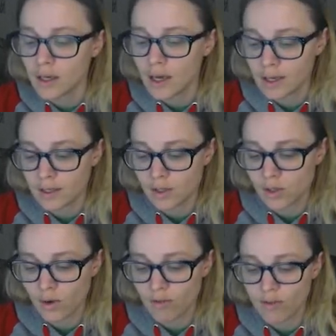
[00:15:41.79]
And
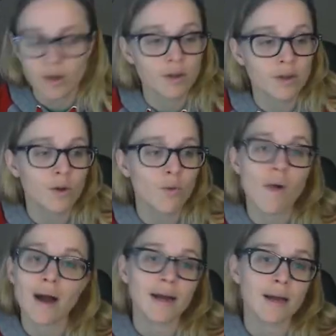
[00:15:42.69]
so I figured,
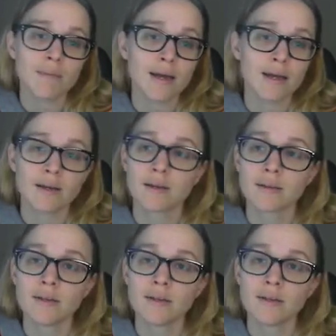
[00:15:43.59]
why not make